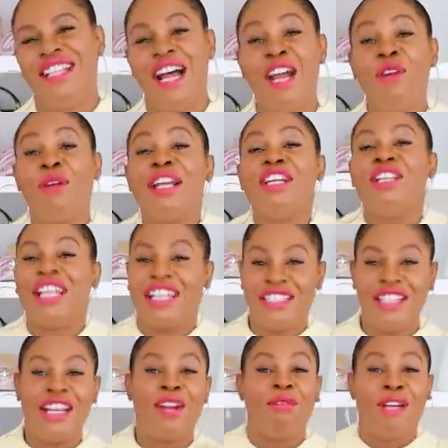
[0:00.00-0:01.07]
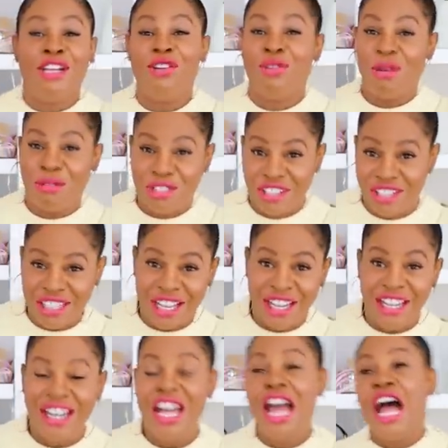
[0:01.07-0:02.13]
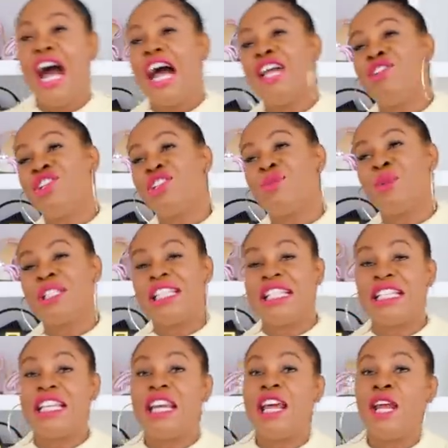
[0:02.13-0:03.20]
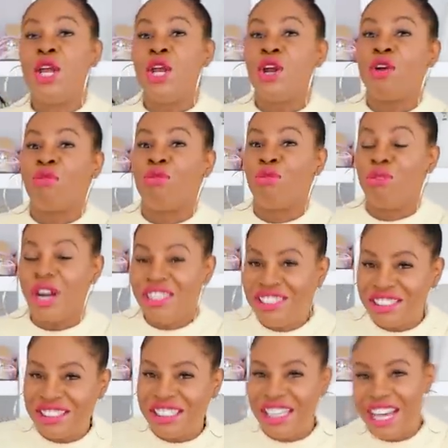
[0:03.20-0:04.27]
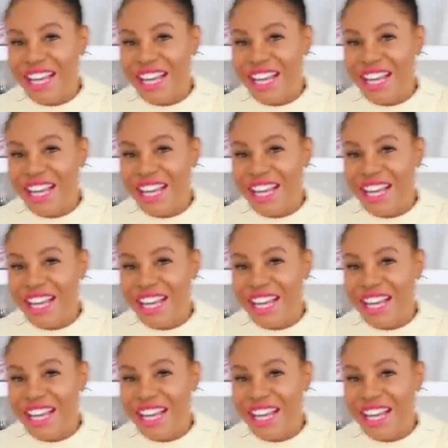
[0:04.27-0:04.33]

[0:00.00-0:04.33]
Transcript: I already, like I said, I already knew I was gonna get it. I just wasn't in a rush to